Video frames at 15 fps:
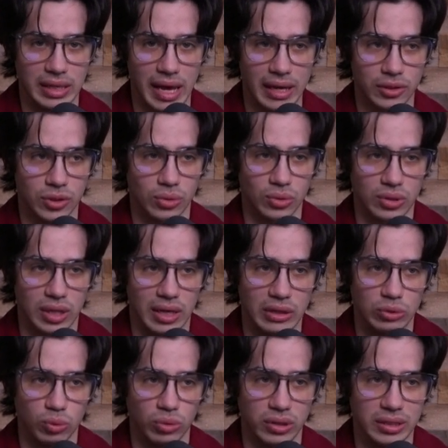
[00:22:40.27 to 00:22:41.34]

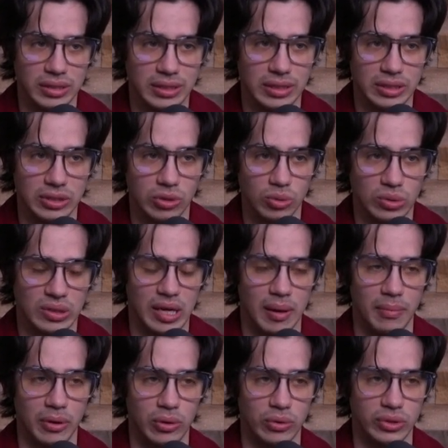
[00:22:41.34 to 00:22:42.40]
Exercise releases those
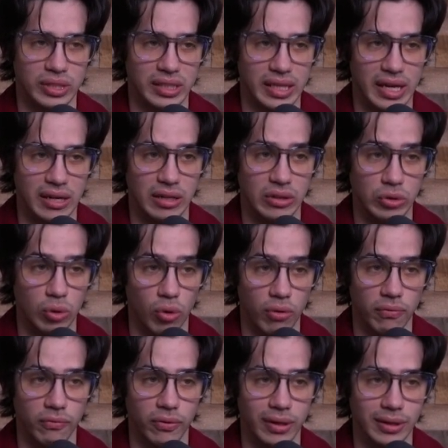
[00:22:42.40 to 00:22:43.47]
chemicals, again,
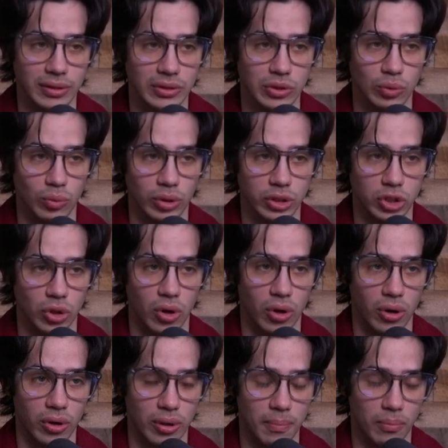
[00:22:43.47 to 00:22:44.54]
endorphins, which
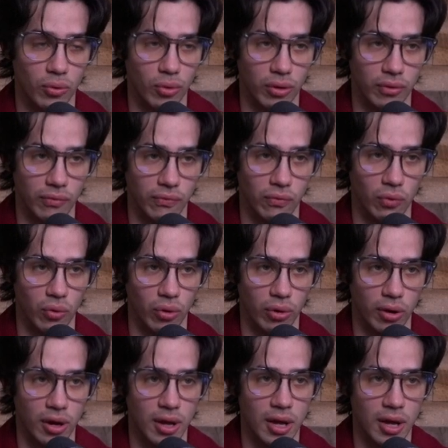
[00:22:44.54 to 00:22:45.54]
are important for